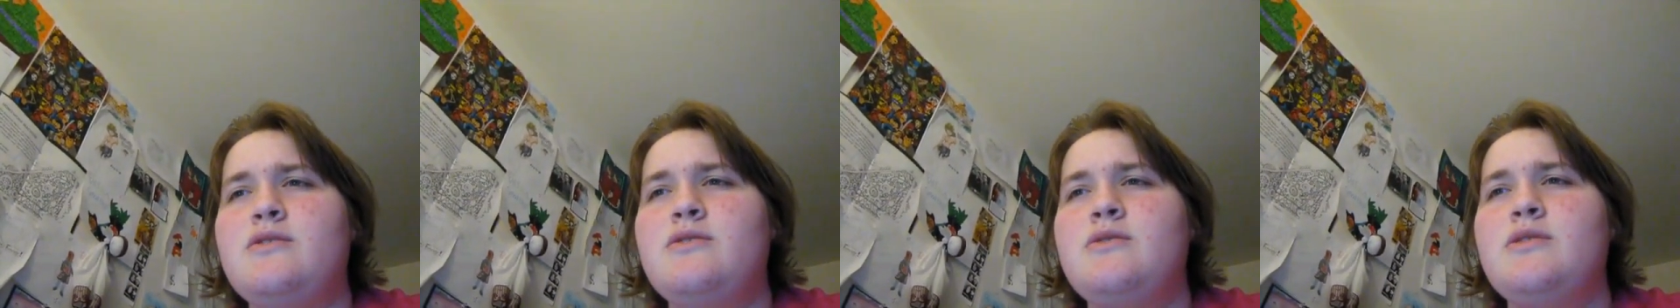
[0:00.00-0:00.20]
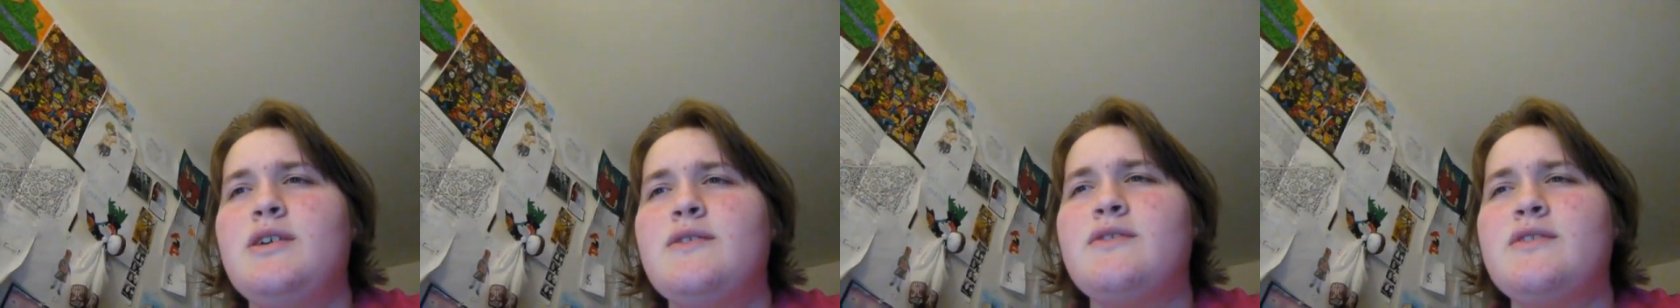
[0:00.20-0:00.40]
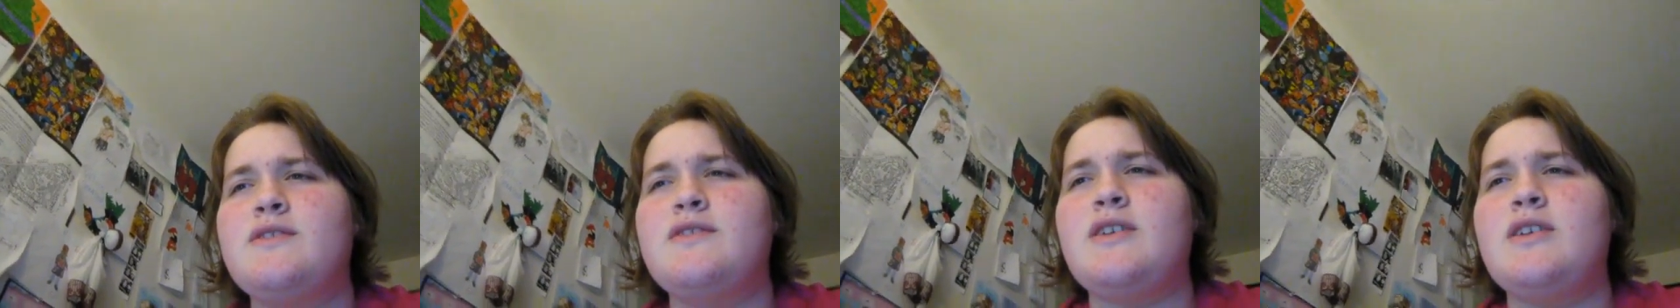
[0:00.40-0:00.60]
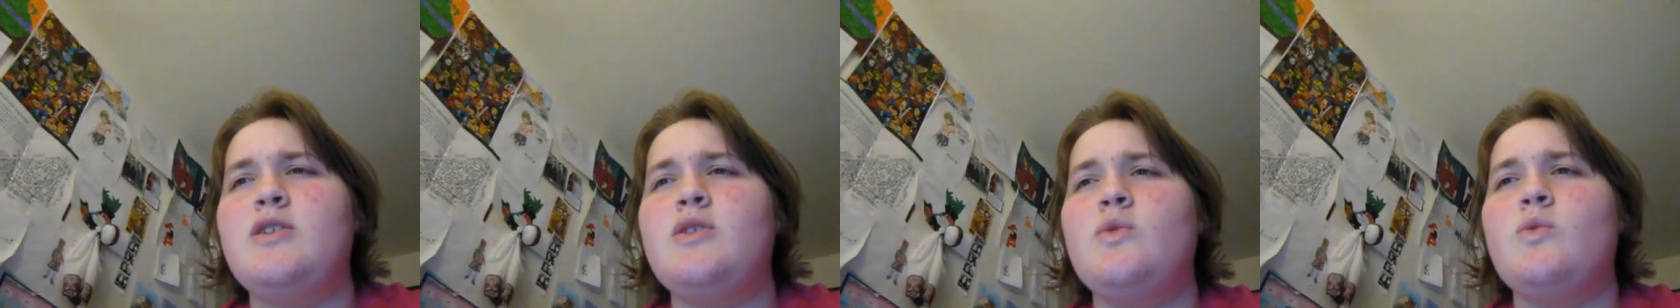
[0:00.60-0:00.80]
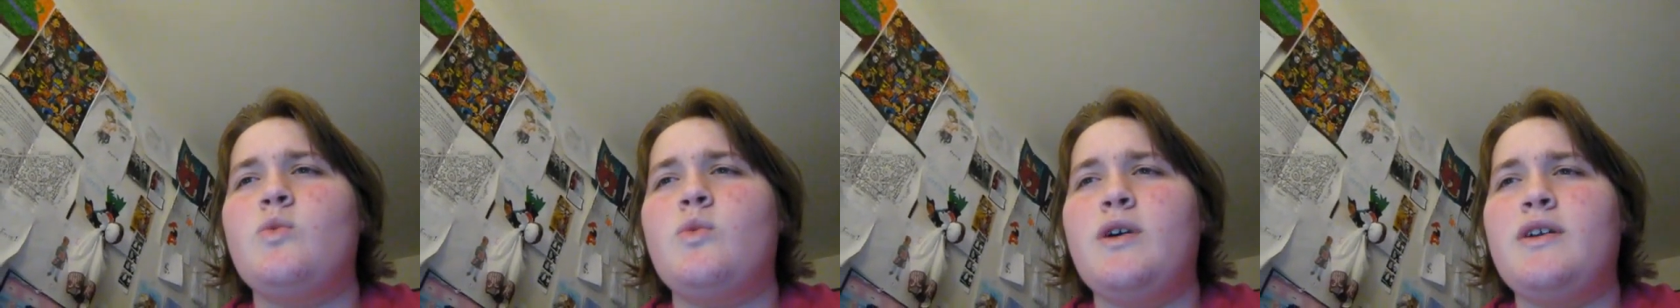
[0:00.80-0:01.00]
You never say
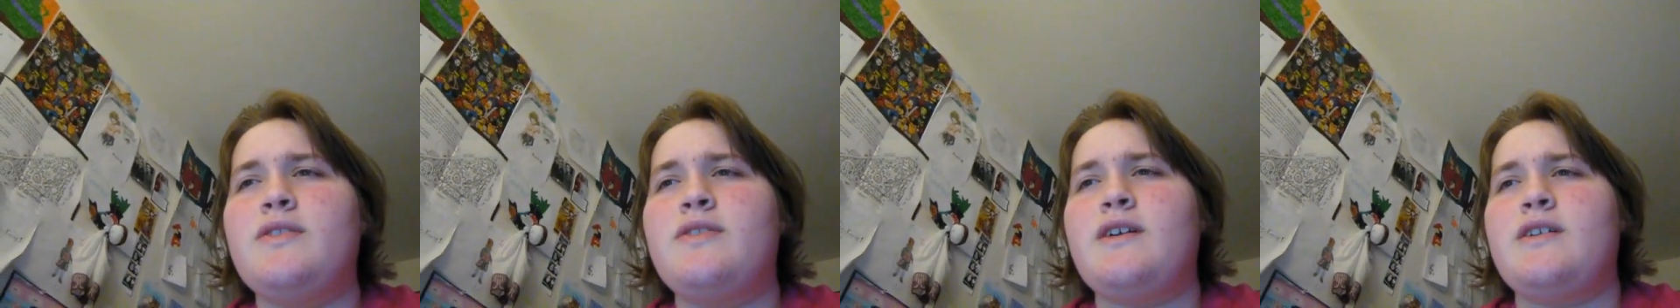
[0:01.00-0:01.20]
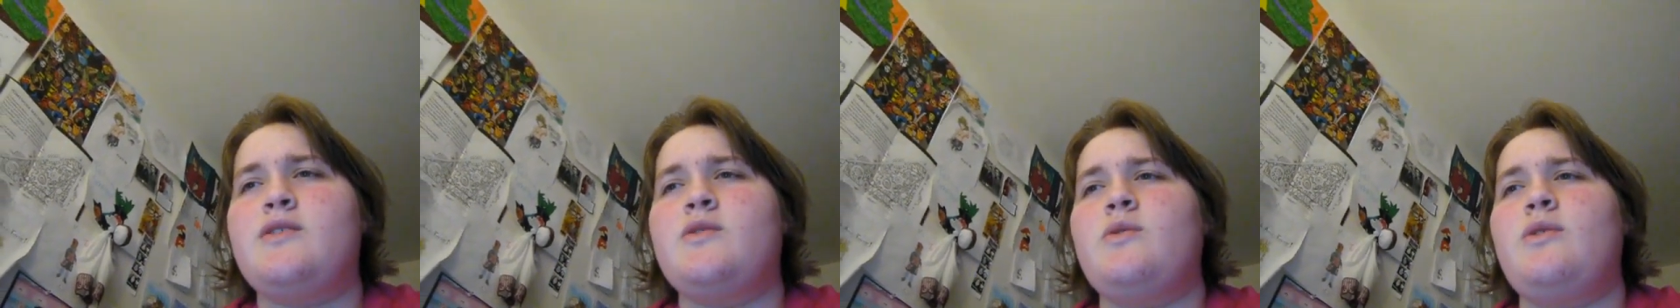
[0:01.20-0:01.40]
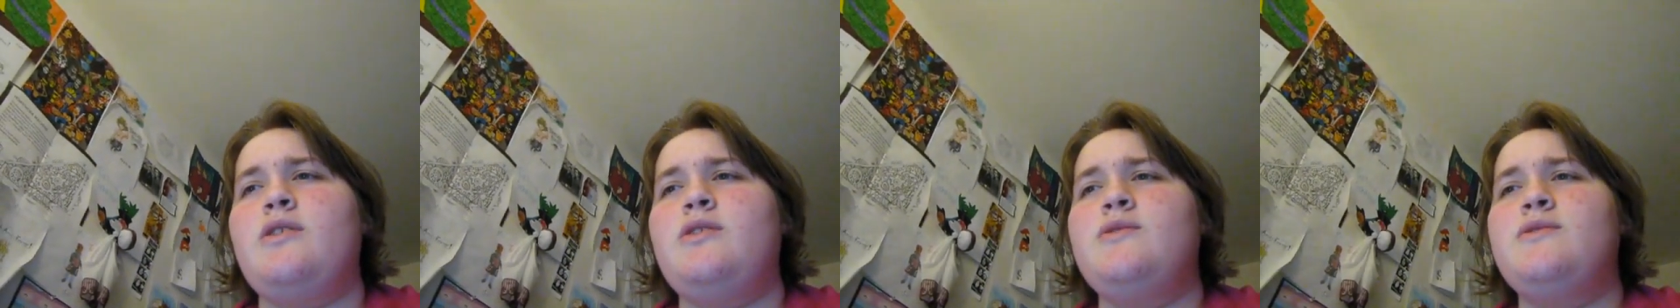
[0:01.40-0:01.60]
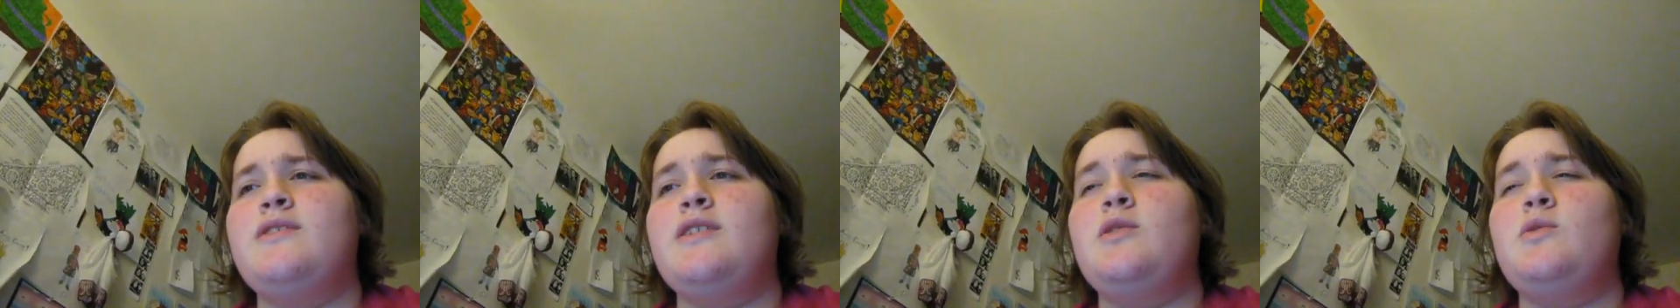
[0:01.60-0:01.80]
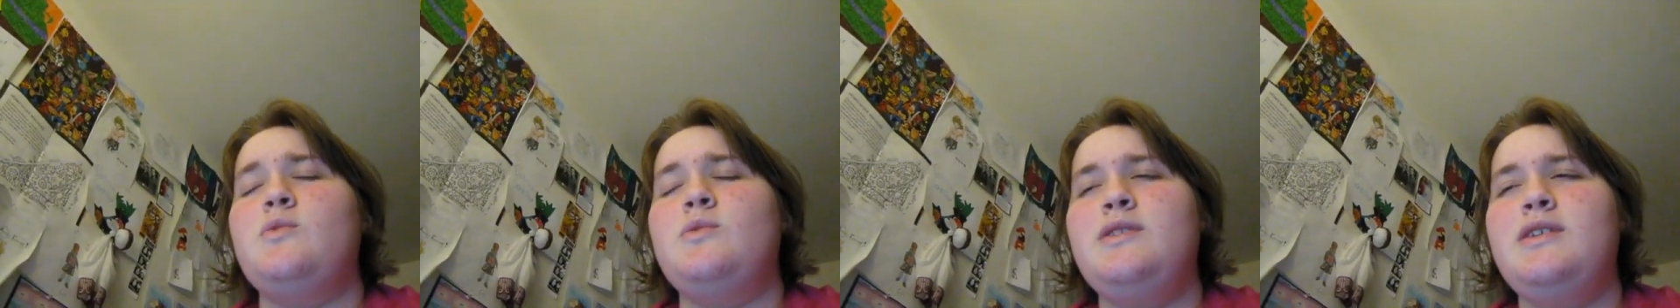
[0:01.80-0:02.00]
you want that toy, you
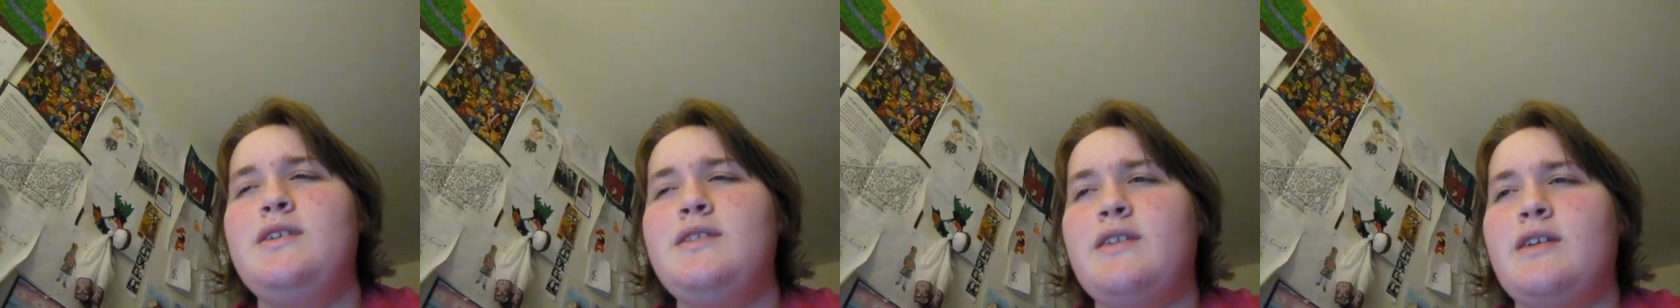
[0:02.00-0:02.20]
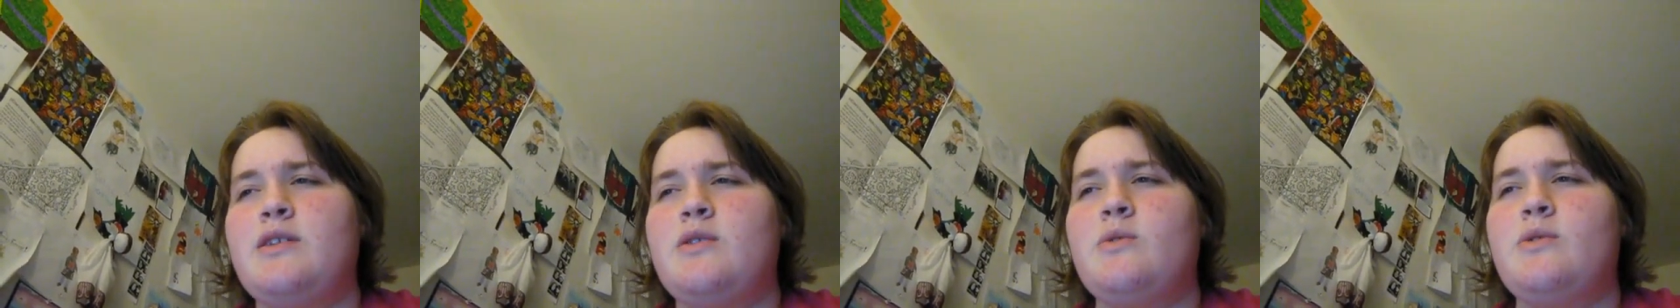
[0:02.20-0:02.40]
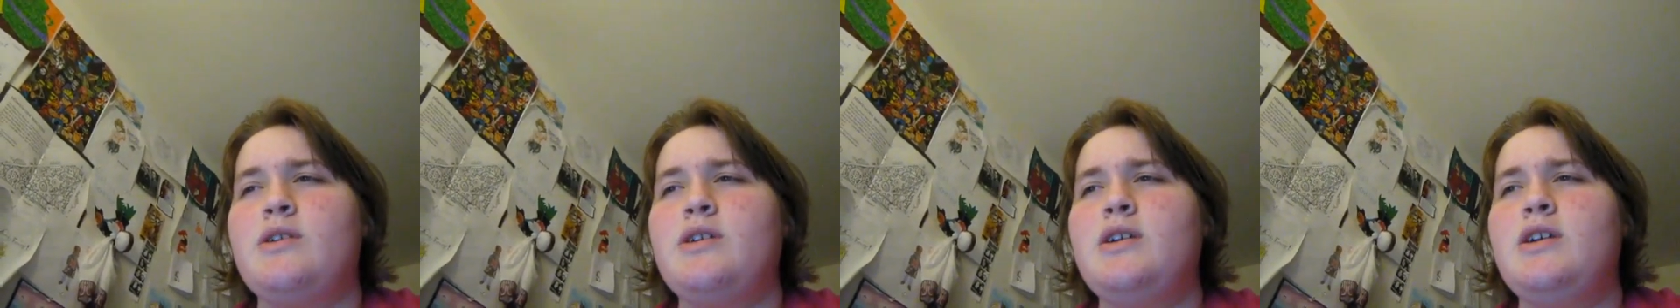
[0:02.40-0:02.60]
say you need that toy.